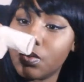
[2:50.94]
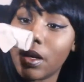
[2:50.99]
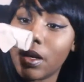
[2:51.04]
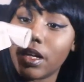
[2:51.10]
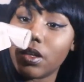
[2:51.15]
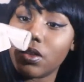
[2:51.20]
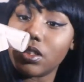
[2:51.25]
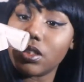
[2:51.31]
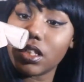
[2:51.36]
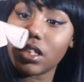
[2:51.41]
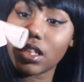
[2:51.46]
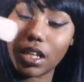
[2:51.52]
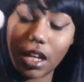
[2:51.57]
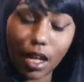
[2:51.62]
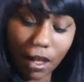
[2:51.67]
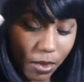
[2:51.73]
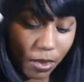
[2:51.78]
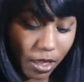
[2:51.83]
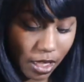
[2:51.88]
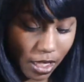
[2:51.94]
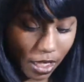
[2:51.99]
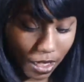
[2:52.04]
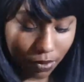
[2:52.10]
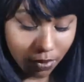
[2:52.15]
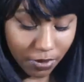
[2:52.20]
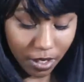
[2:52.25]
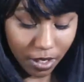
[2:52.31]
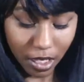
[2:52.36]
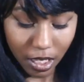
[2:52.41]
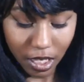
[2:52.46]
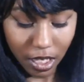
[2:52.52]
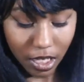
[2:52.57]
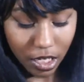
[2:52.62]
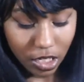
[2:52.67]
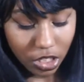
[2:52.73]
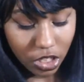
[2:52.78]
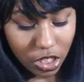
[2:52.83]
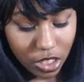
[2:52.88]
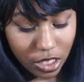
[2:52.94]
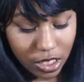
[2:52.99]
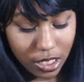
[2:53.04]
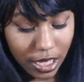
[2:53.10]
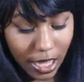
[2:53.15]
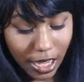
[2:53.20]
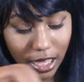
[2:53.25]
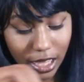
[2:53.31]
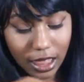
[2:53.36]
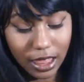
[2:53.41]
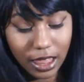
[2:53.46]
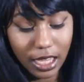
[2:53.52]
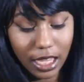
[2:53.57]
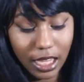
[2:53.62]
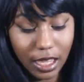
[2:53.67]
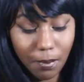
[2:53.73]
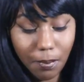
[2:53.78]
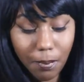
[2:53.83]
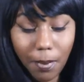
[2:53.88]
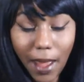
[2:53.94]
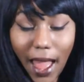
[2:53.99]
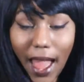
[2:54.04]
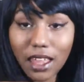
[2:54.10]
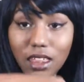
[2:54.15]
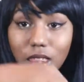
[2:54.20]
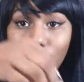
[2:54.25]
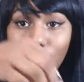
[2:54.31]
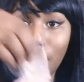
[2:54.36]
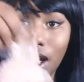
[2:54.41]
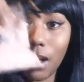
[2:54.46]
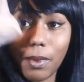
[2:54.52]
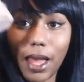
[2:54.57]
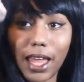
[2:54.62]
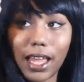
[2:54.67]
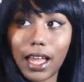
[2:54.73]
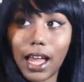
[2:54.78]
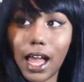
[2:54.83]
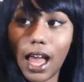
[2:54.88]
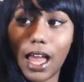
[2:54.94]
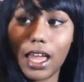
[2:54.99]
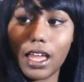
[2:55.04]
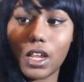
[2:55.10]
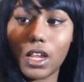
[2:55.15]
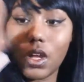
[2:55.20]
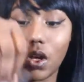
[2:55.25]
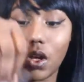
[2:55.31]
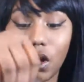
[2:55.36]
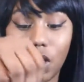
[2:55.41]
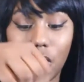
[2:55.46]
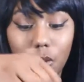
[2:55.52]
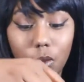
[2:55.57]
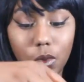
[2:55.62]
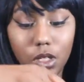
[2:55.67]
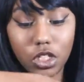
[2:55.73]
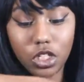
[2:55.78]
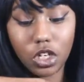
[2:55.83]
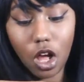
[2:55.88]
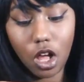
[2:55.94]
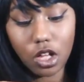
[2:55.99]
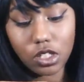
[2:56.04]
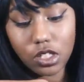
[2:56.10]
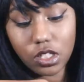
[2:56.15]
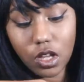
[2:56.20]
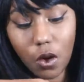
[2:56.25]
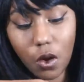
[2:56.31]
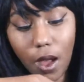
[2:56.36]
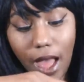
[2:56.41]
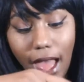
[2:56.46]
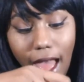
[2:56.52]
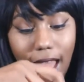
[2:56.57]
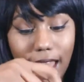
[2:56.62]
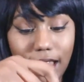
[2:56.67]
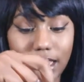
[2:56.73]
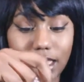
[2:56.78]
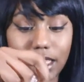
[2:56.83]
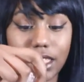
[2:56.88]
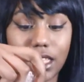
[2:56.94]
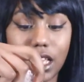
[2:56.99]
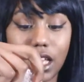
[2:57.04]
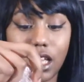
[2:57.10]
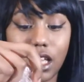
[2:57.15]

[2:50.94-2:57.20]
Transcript: petals in it i believe just like the bath bomb i got which also has